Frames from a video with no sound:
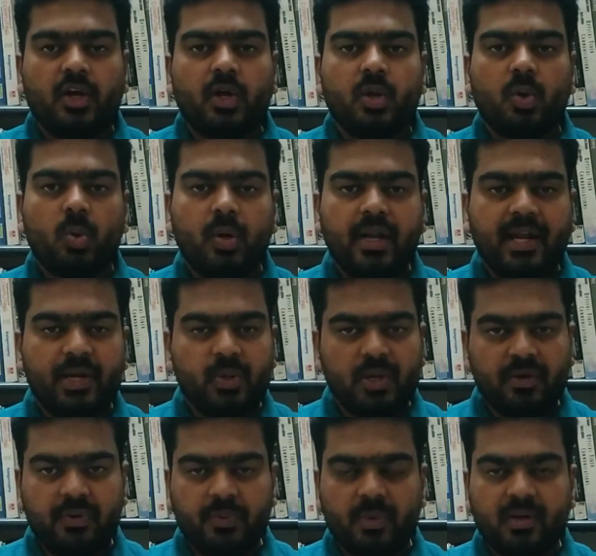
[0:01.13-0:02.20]
Good day to
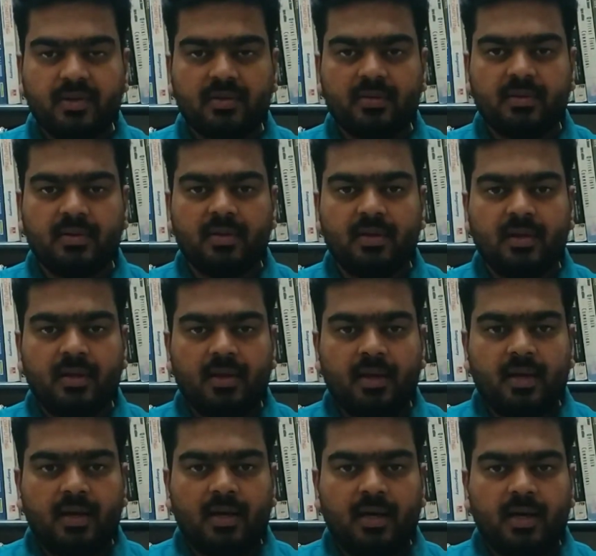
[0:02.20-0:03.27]
everyone.
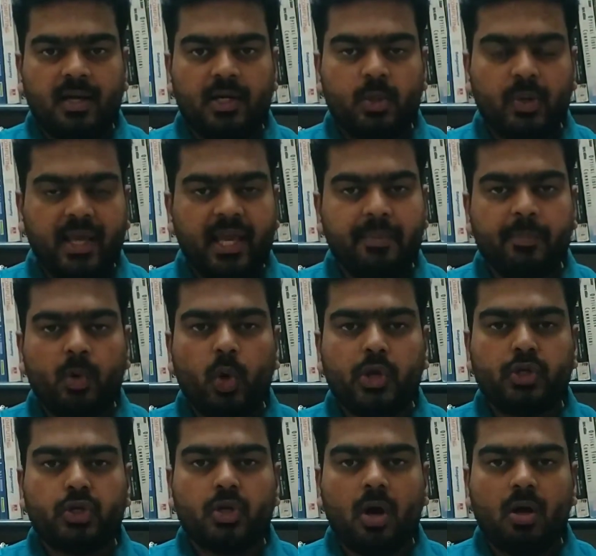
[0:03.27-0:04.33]
Today I am going
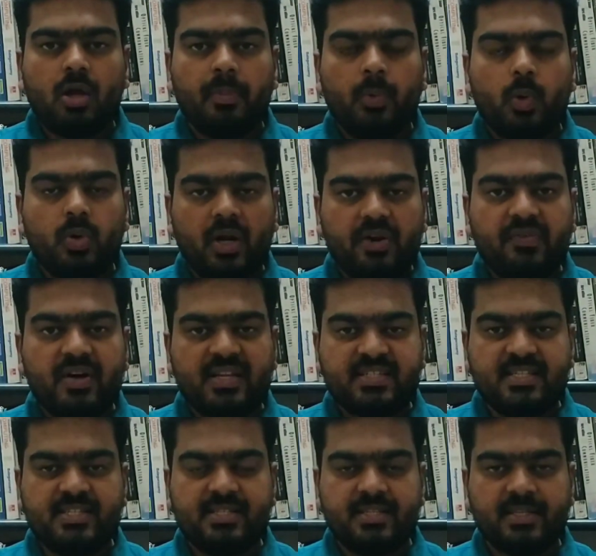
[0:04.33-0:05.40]
to talk about
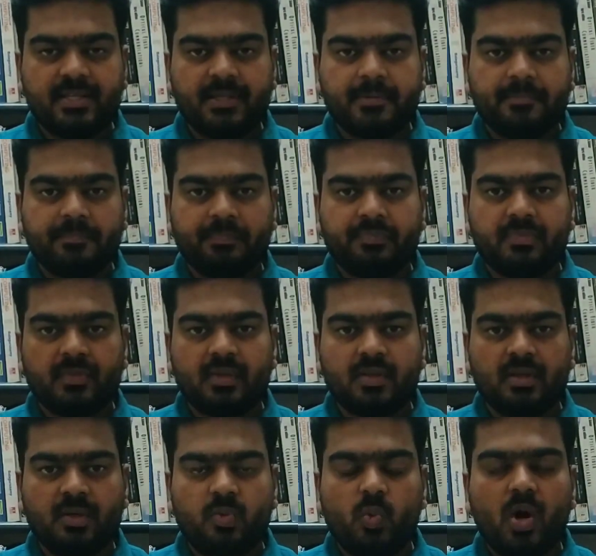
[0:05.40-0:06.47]
reverse engineering.
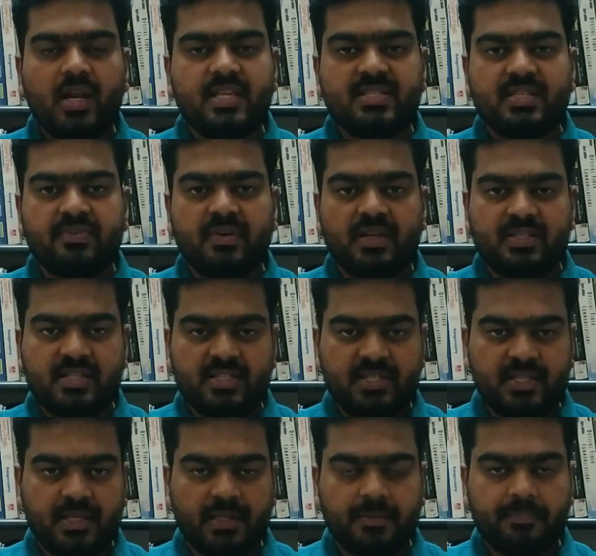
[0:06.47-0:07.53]
What is reverse
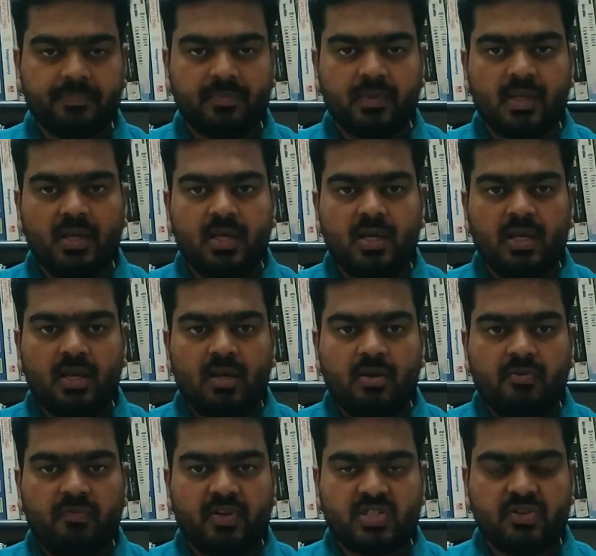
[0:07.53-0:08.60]
engineering?
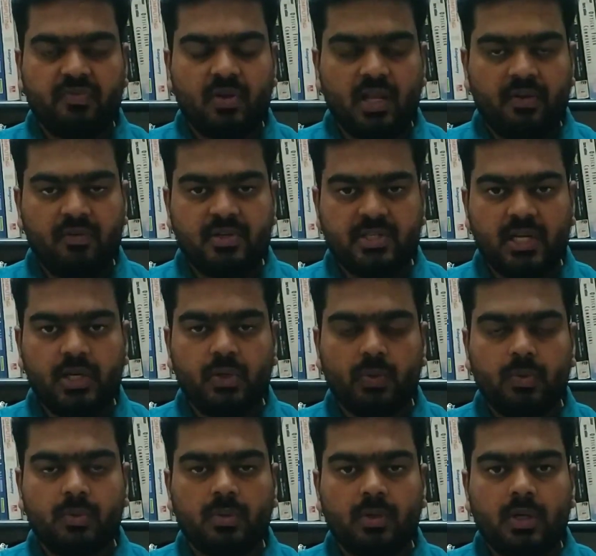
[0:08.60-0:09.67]
First of all, I will tell
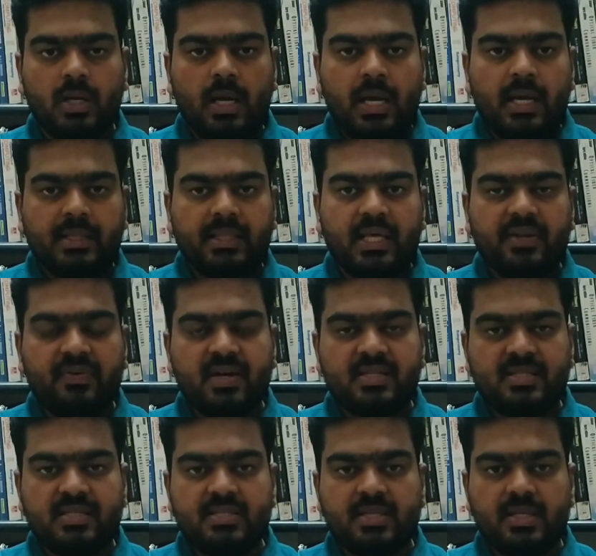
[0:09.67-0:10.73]
you the
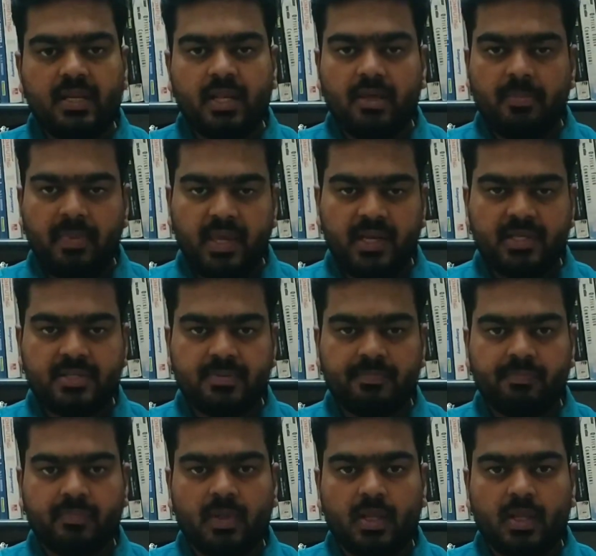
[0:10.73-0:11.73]
reverse engineering means